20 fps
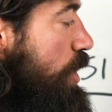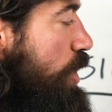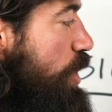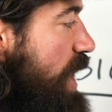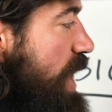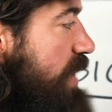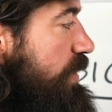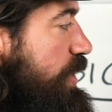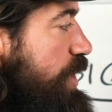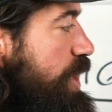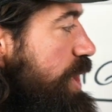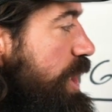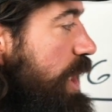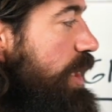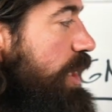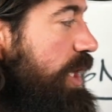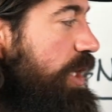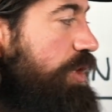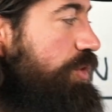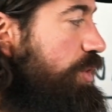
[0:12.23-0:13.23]
who have a
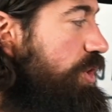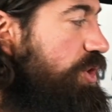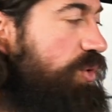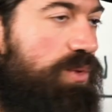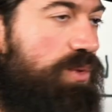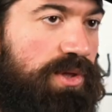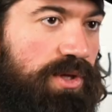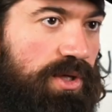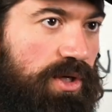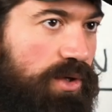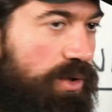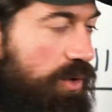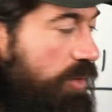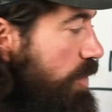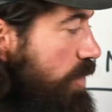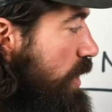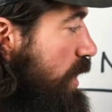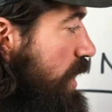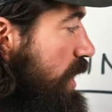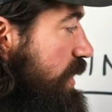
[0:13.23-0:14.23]
shared interest with
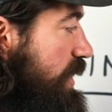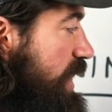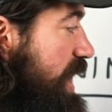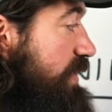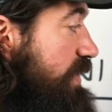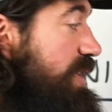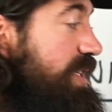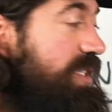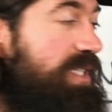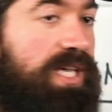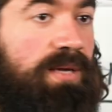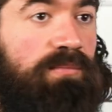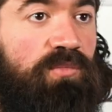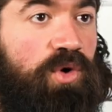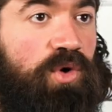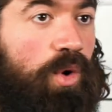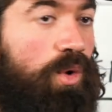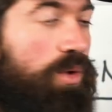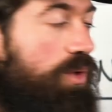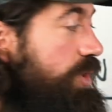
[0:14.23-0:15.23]
you, they have the same
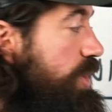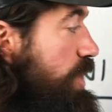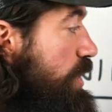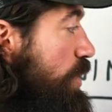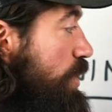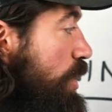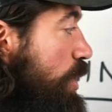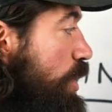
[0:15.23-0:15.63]
goal as you,